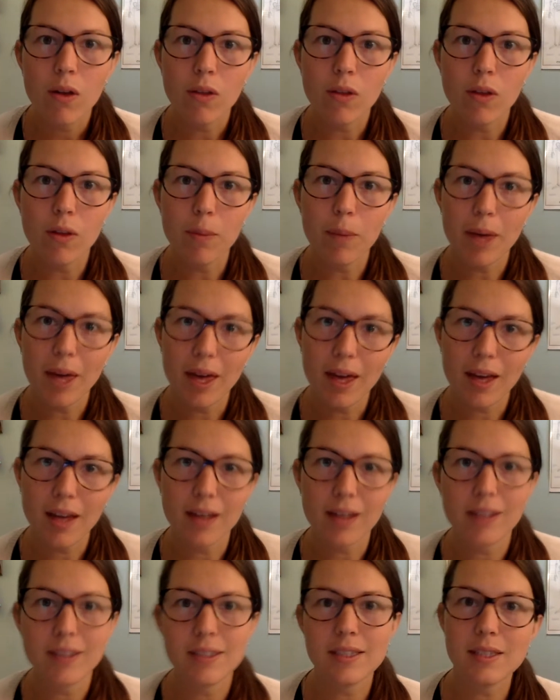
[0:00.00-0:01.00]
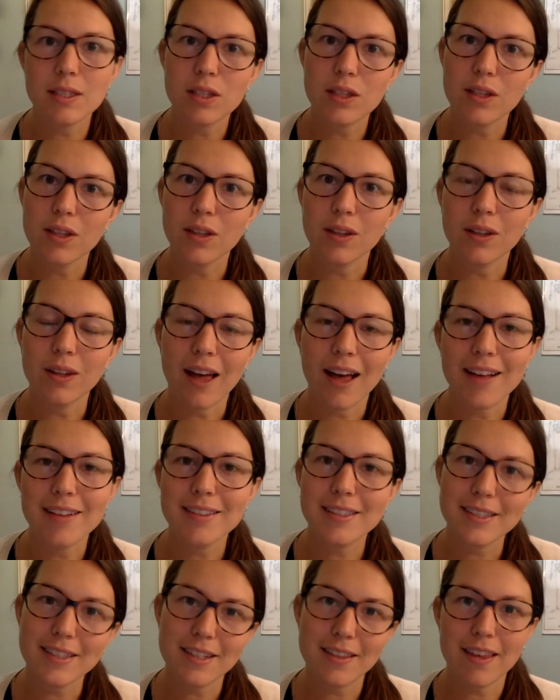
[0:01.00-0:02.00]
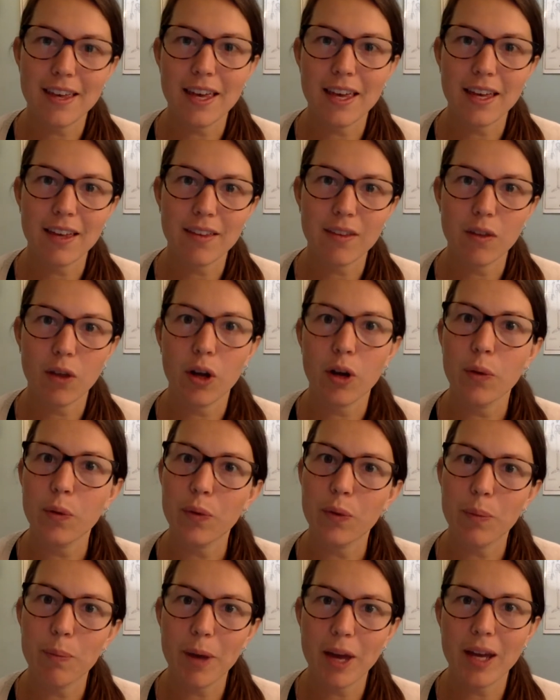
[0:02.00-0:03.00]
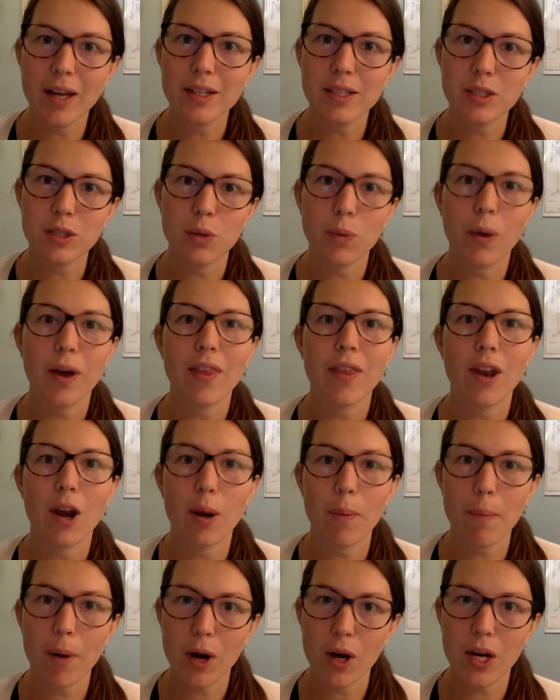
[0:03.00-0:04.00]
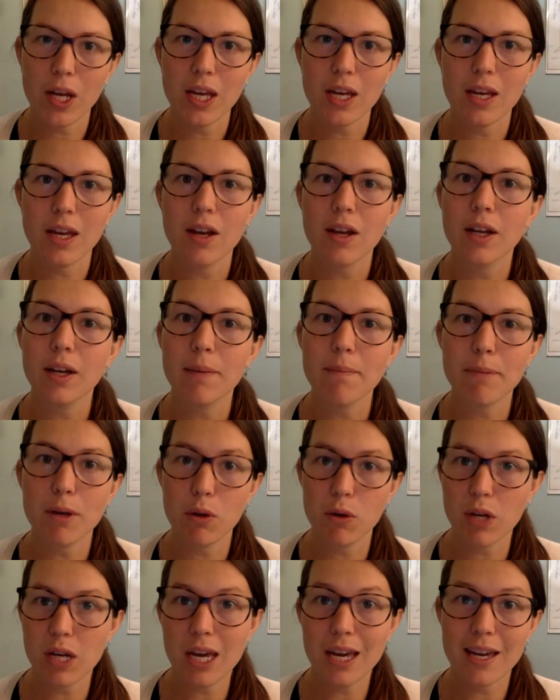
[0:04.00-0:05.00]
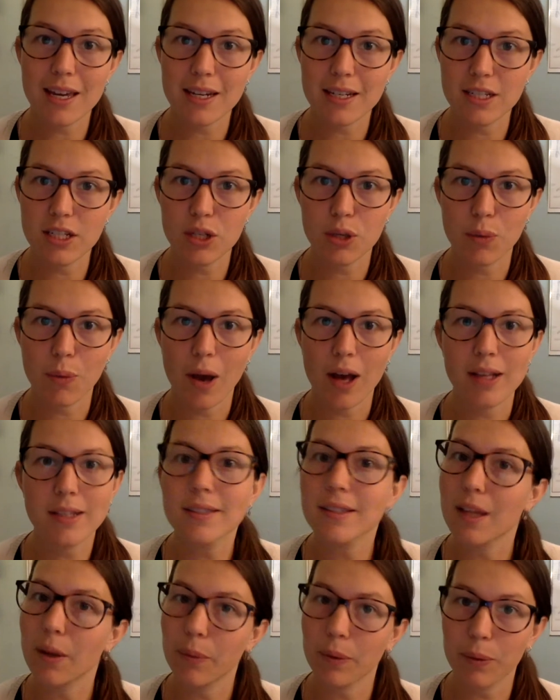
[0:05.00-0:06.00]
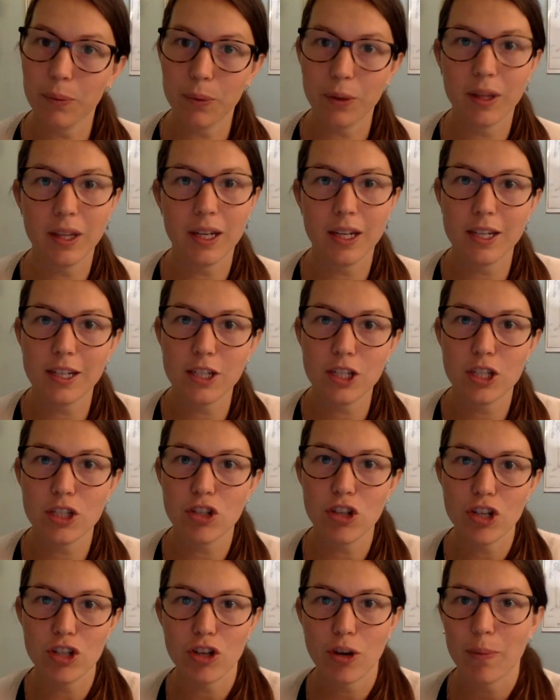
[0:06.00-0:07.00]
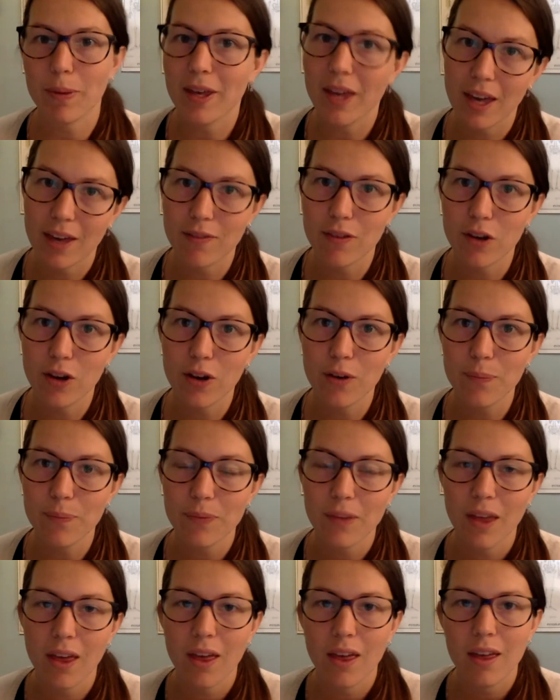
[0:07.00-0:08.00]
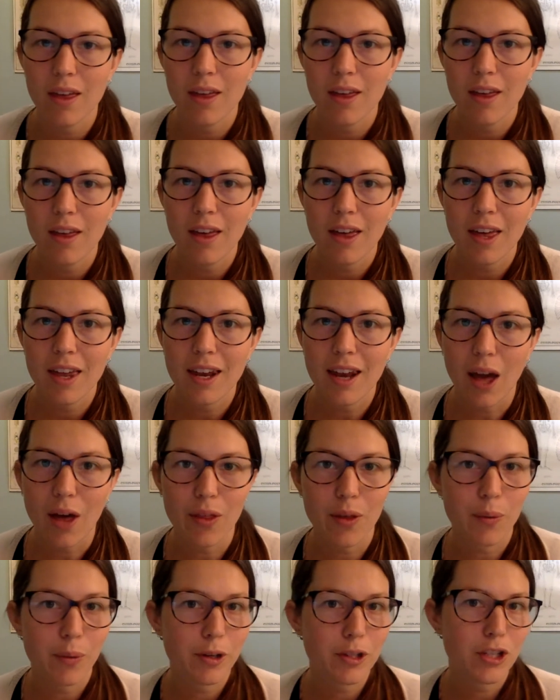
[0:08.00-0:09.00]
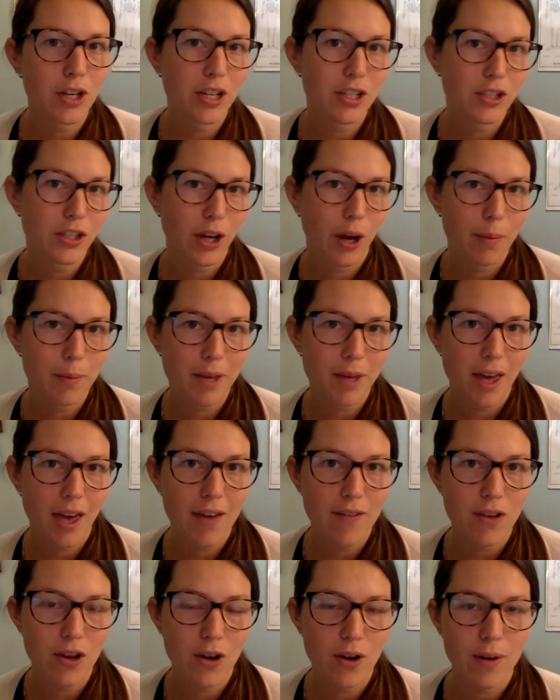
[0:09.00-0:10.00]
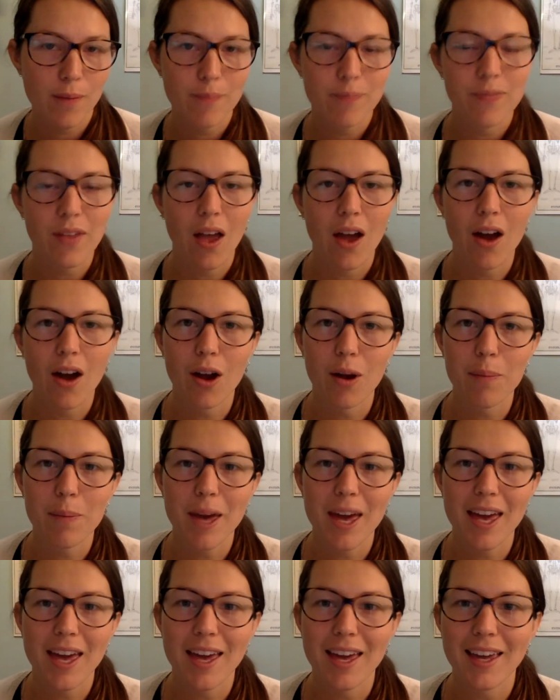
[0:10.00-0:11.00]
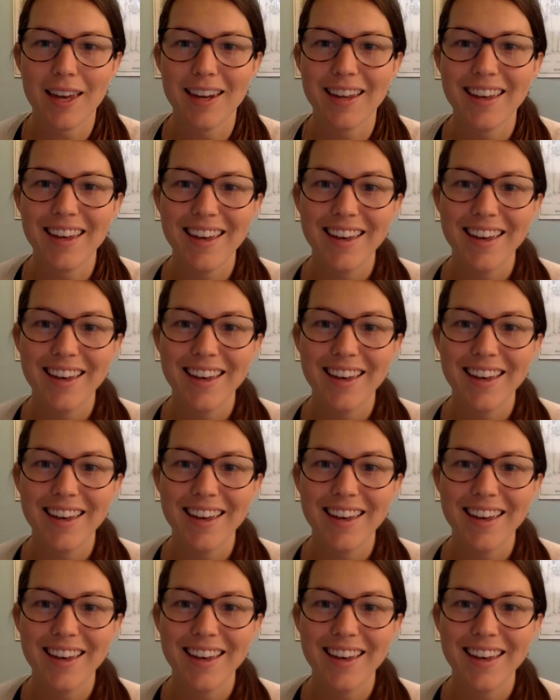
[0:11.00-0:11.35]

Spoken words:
the pain is the last thing, and the pain is the way that our body communicated to us that we really needed to change our behavior. Now that we're changing our behavior, our pain